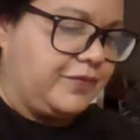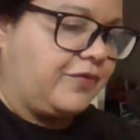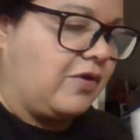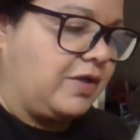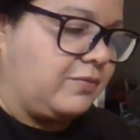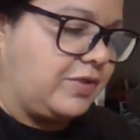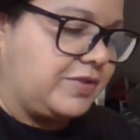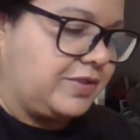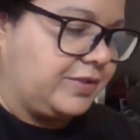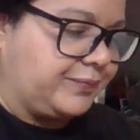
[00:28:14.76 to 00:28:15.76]
Fall and
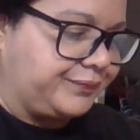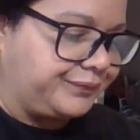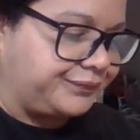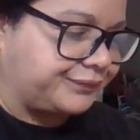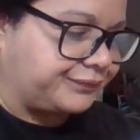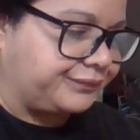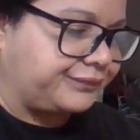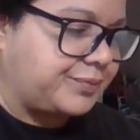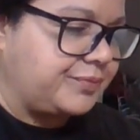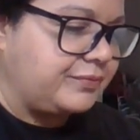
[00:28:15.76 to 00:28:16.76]
winter.
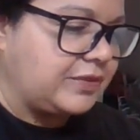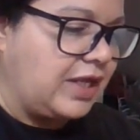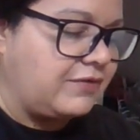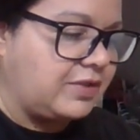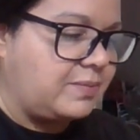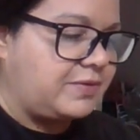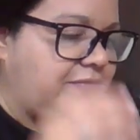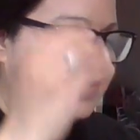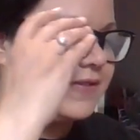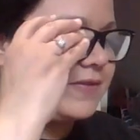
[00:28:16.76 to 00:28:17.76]
I have a couple
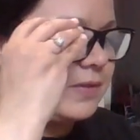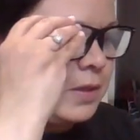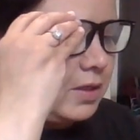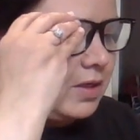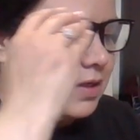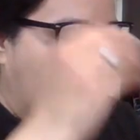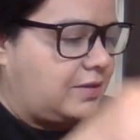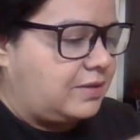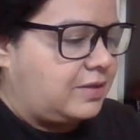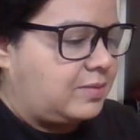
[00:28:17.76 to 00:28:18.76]
of these.
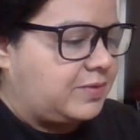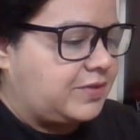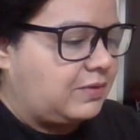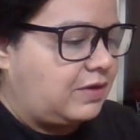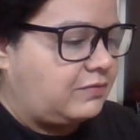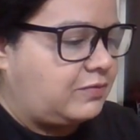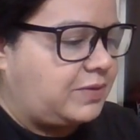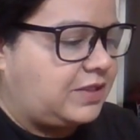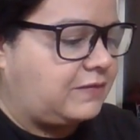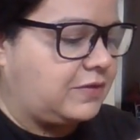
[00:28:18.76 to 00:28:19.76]
So I will
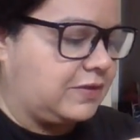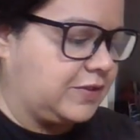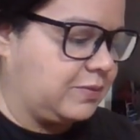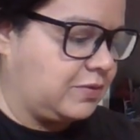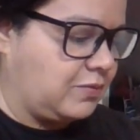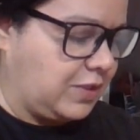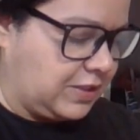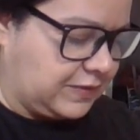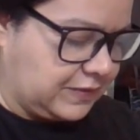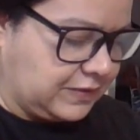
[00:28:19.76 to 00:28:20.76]
be giving this one
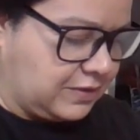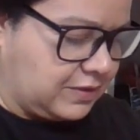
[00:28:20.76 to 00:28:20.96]
away. This is